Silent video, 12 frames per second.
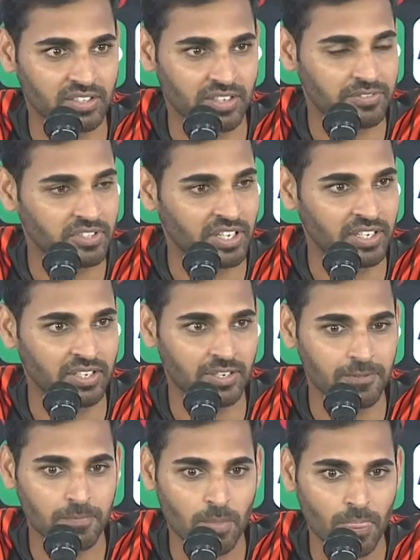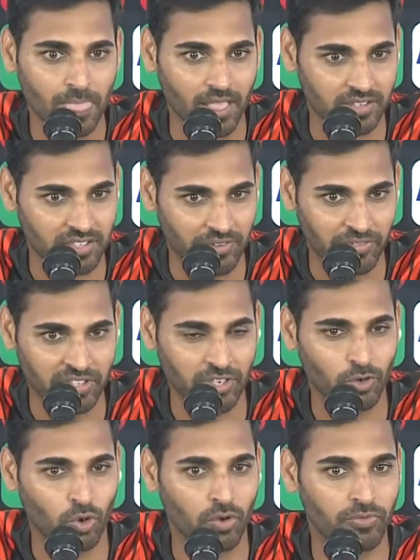They have seen us lifting the
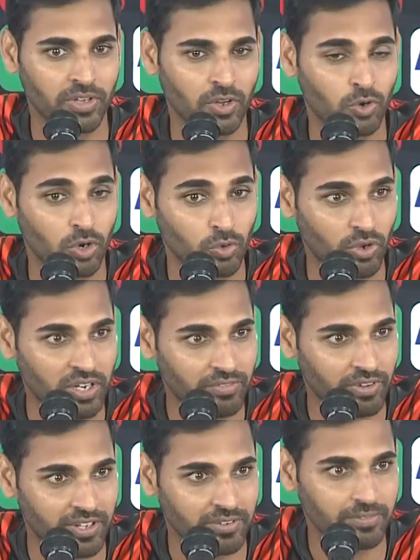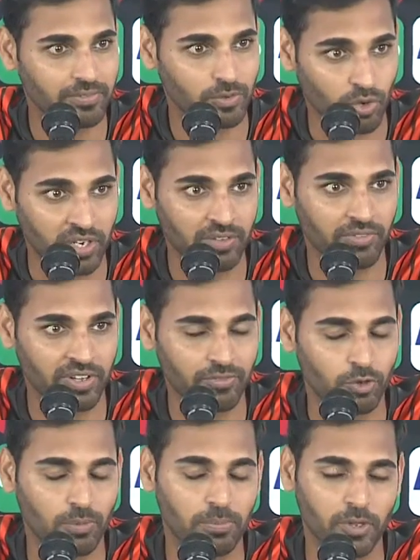trophy or not qualifying qualifying
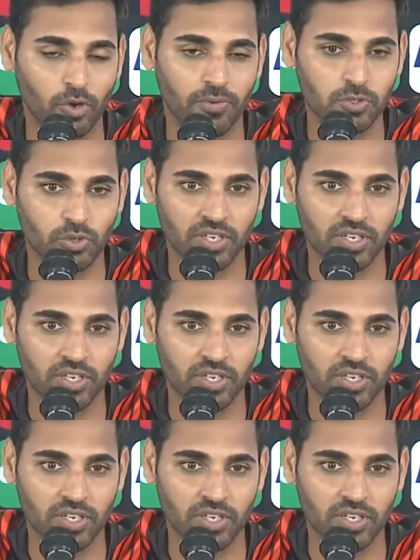for the playoffs.